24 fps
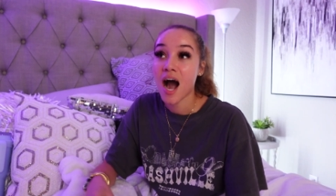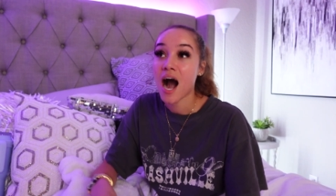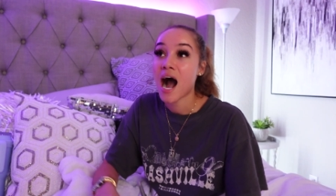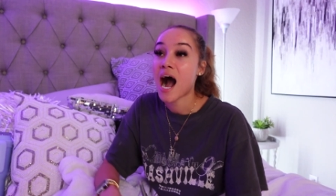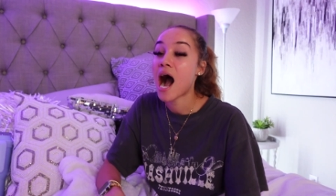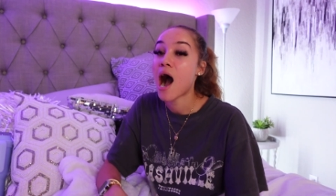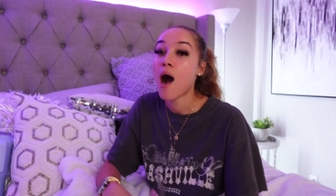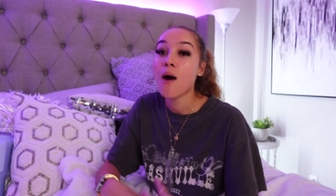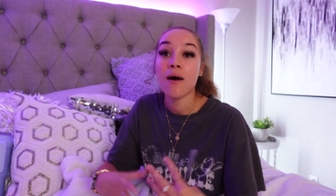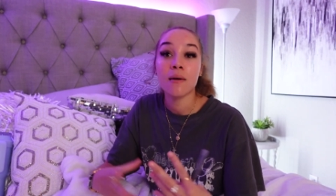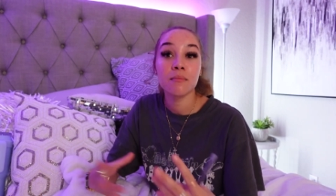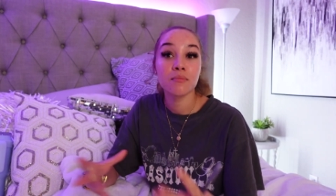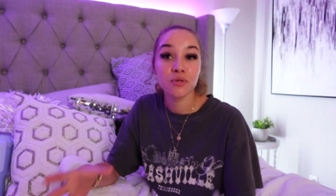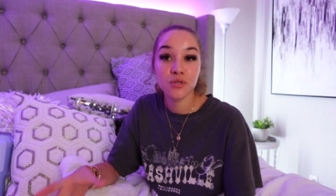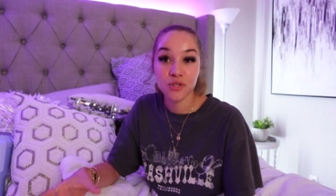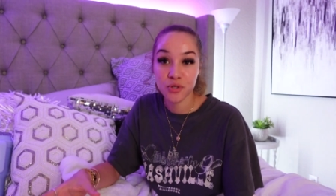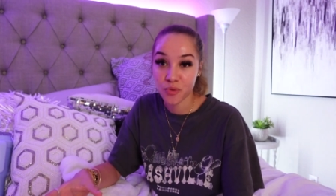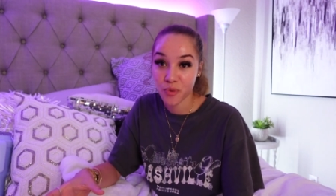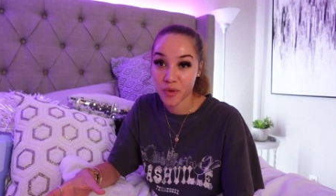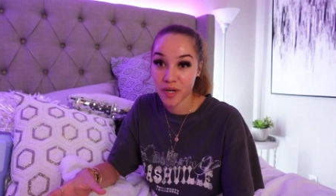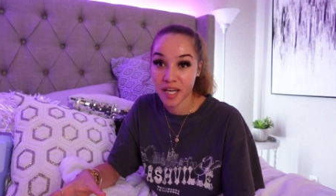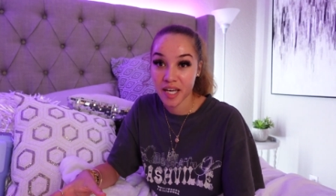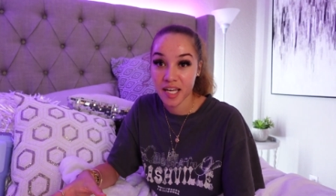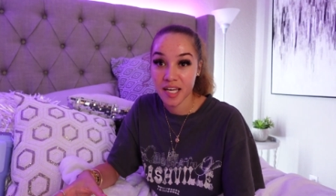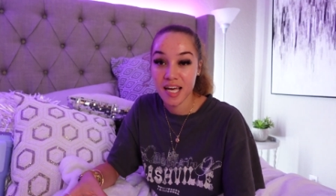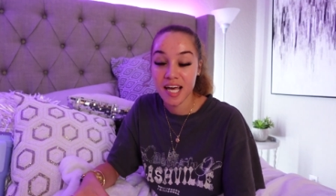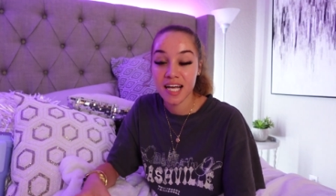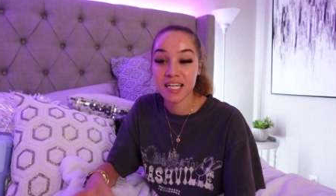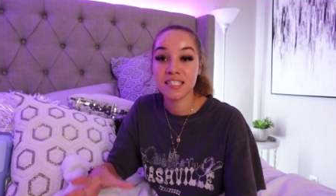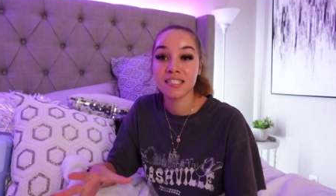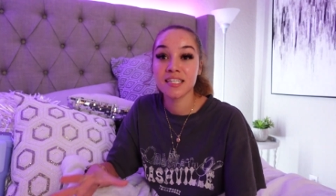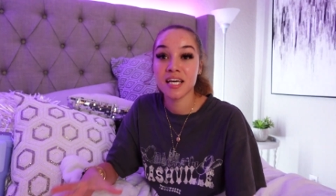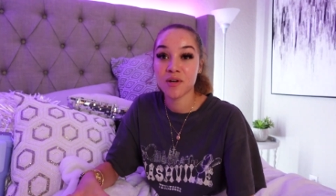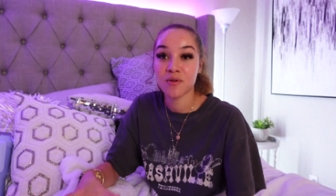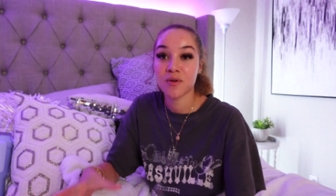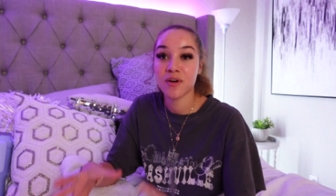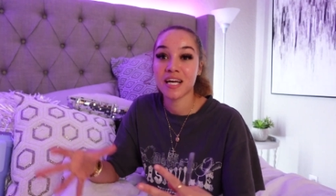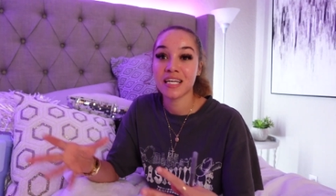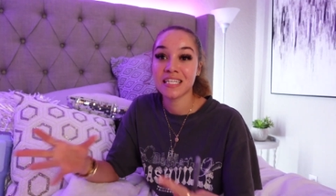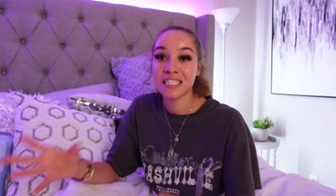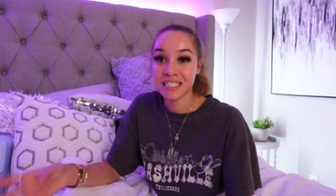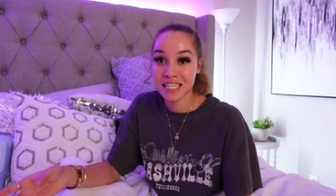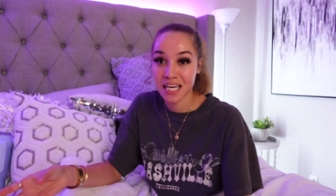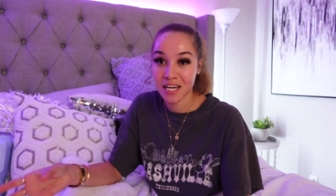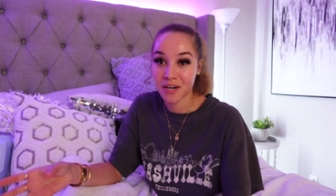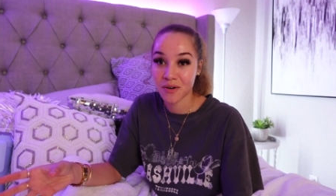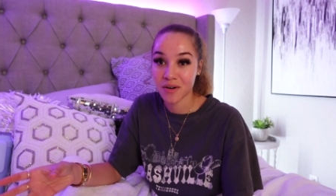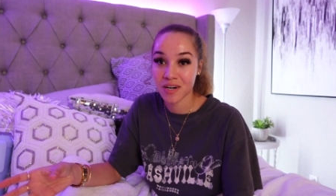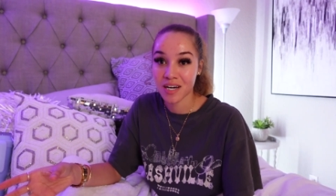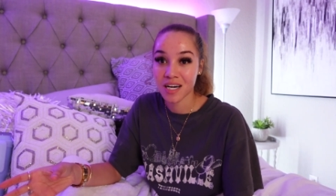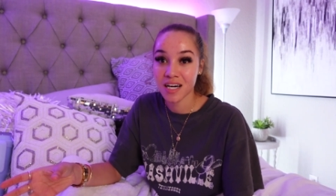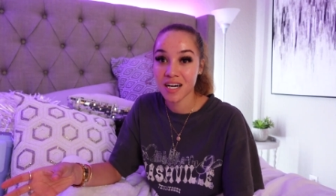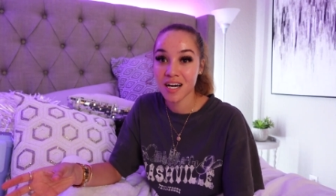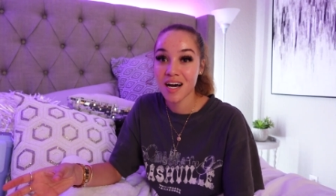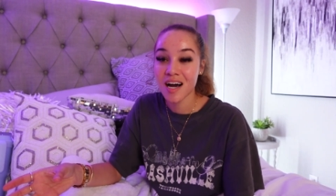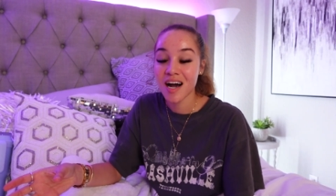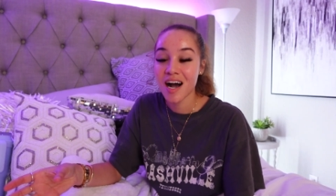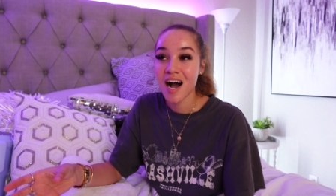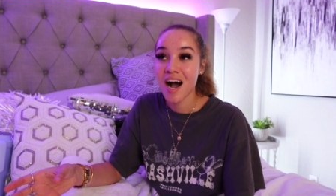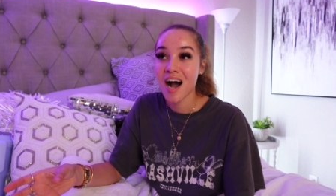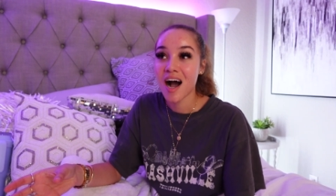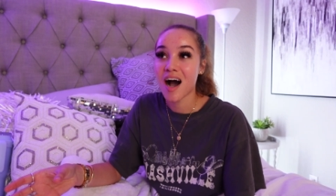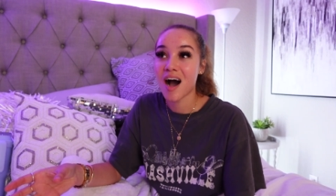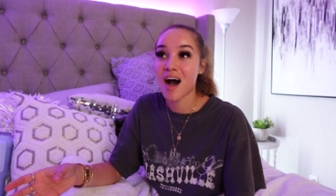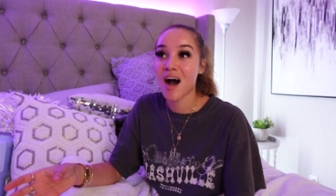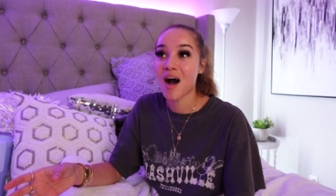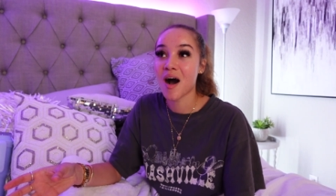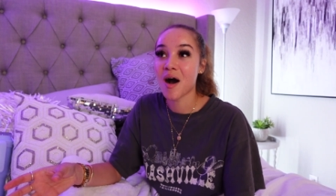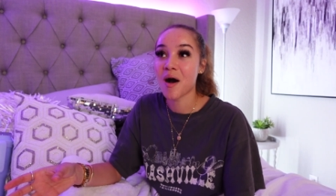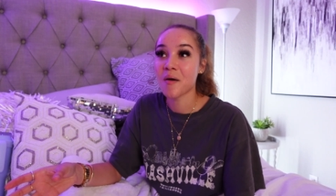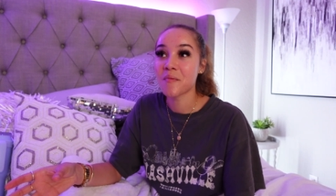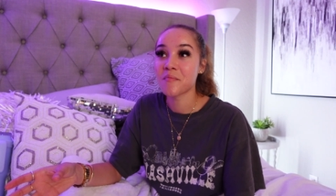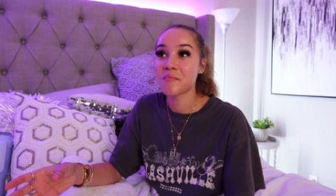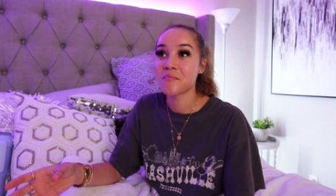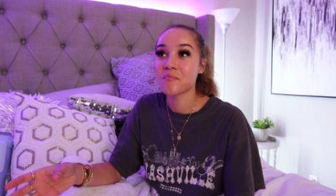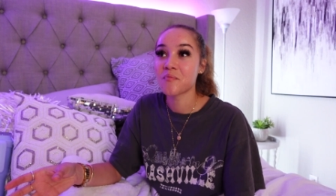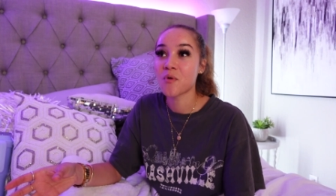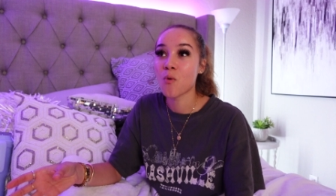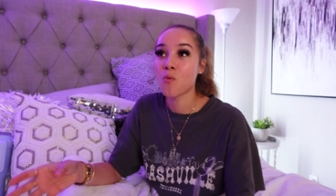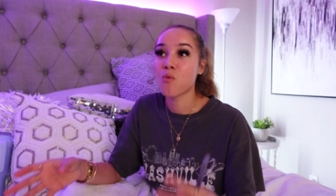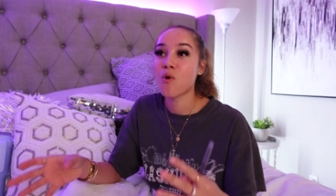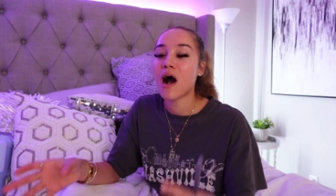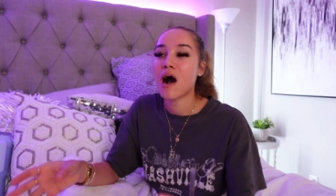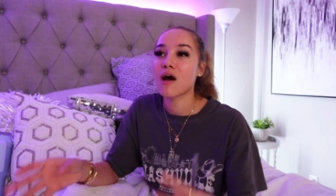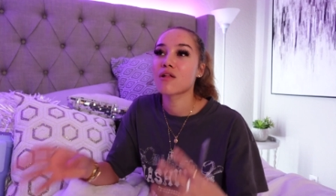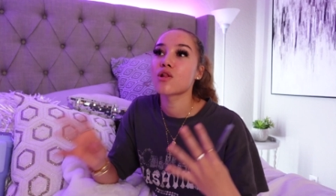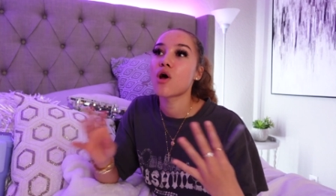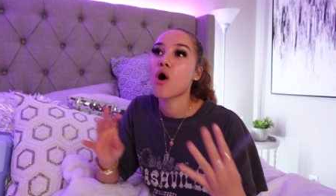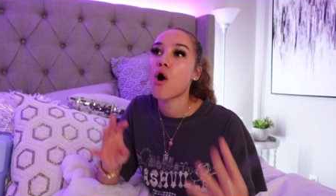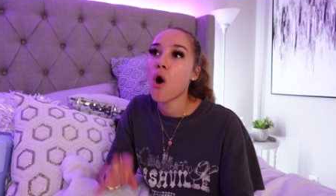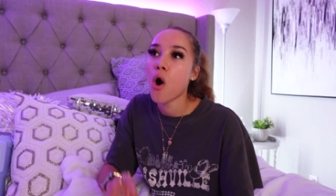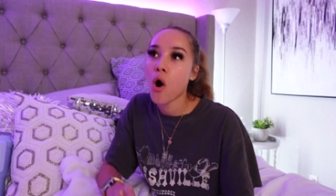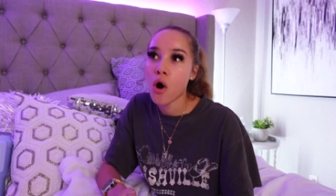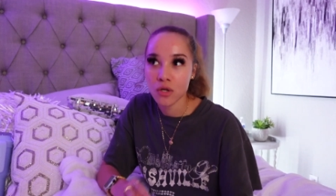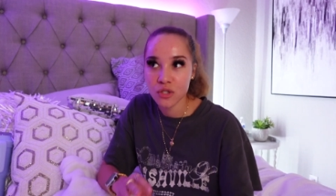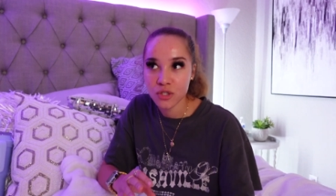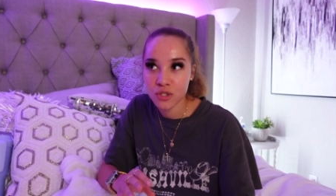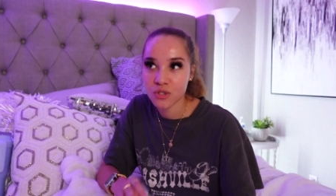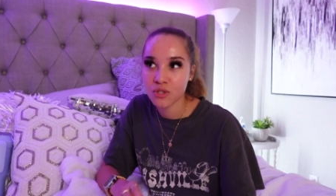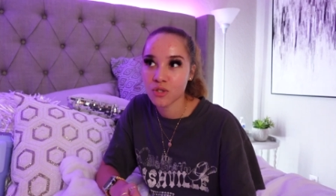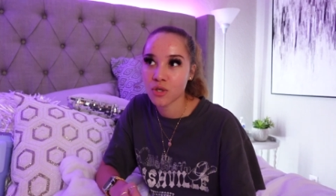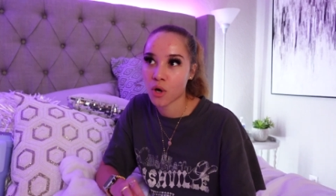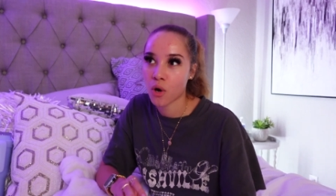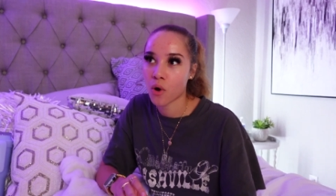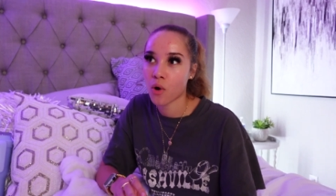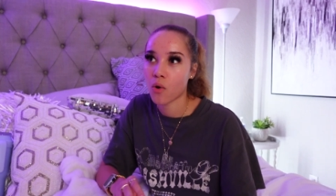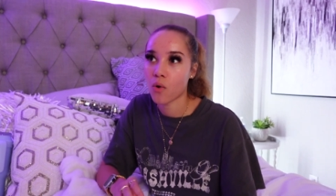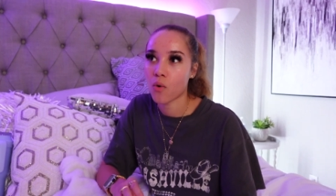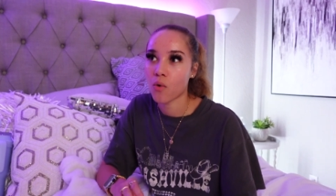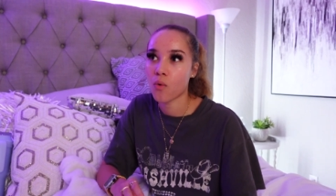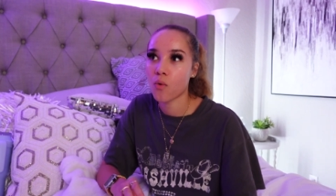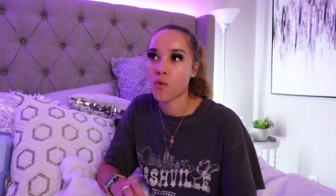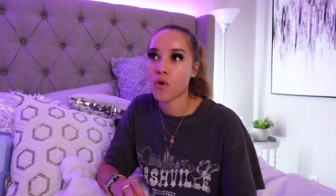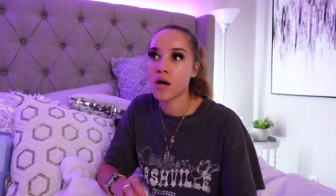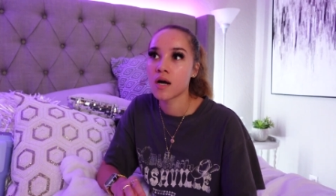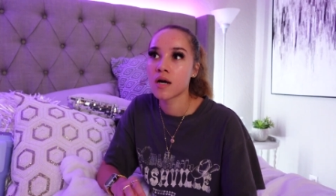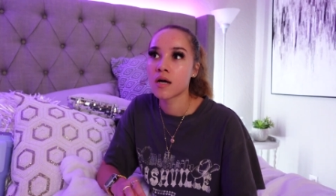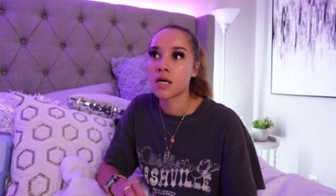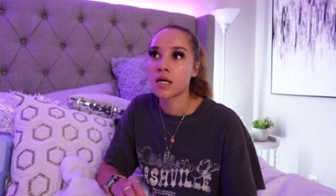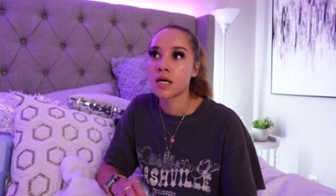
how I'm doing, etc., etc., while also